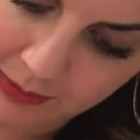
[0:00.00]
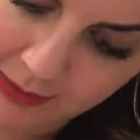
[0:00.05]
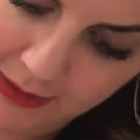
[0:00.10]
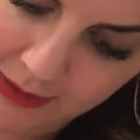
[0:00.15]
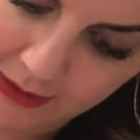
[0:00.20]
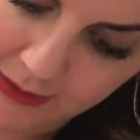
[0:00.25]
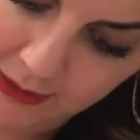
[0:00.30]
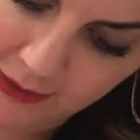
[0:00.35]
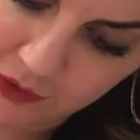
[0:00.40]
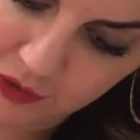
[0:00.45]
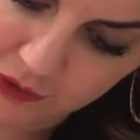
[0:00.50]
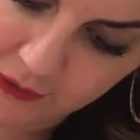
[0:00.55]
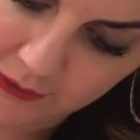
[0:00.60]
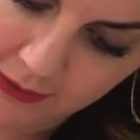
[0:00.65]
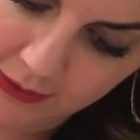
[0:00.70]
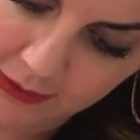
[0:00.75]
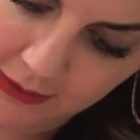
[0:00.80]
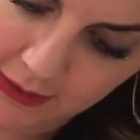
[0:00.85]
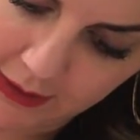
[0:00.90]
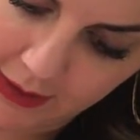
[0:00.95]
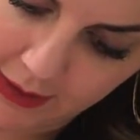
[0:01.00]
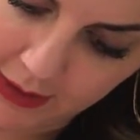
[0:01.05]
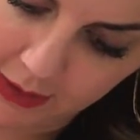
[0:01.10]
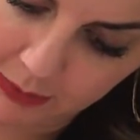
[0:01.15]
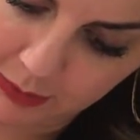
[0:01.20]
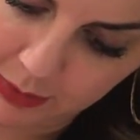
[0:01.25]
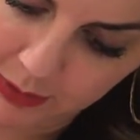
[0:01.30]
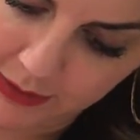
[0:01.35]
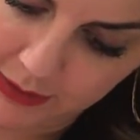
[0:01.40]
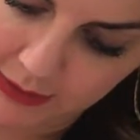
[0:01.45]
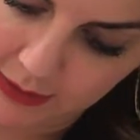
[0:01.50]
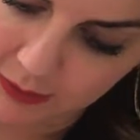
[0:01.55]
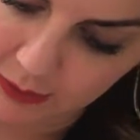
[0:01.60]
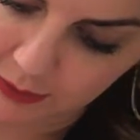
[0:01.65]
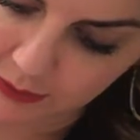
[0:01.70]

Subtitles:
medication that I put in,